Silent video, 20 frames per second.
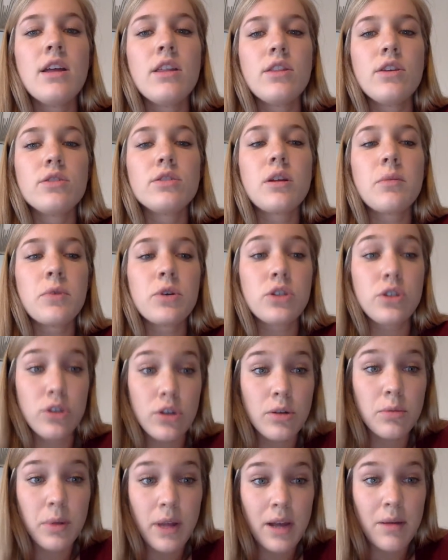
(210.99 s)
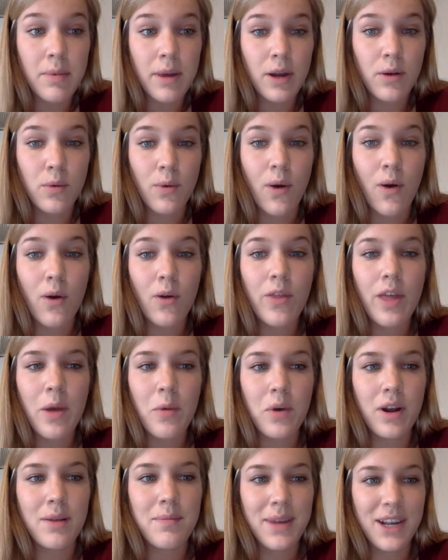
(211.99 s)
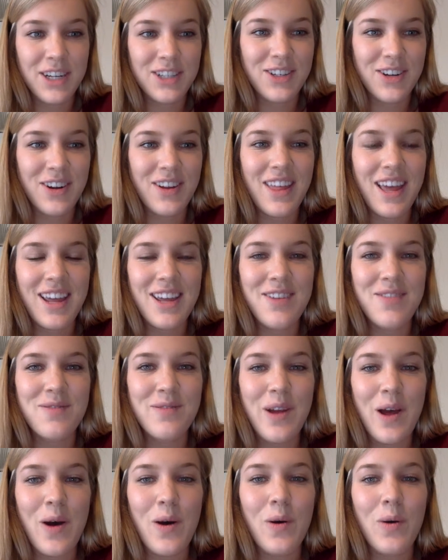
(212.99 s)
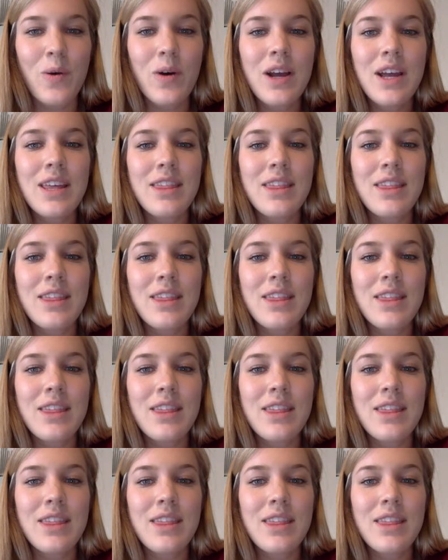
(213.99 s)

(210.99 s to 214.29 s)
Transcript: Those numbers do play a big role. They want to make sure that you know